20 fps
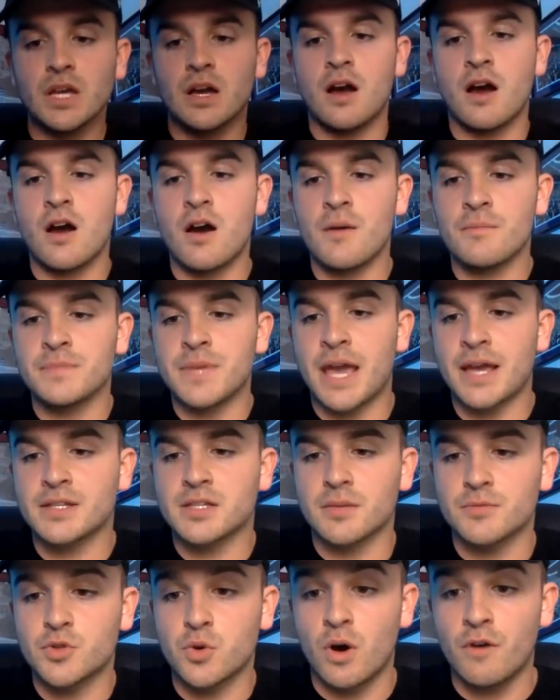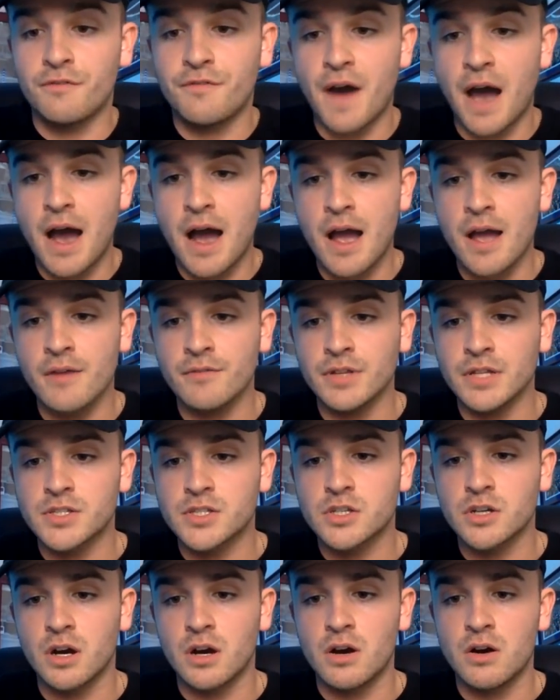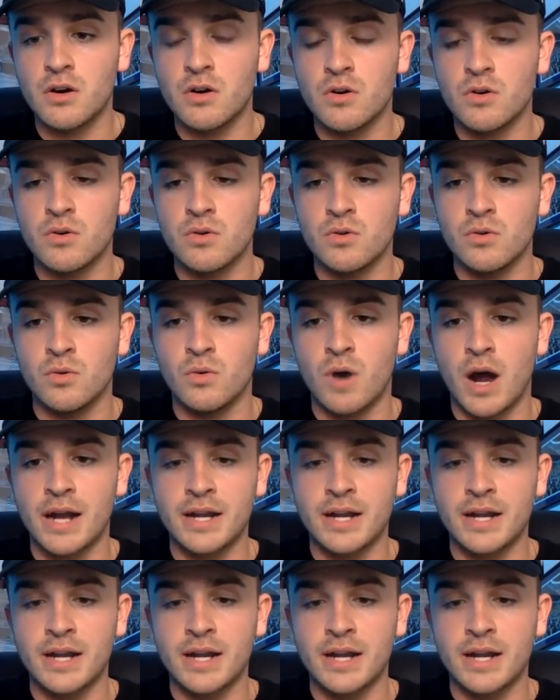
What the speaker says: Yanks up 12-5. Let's go.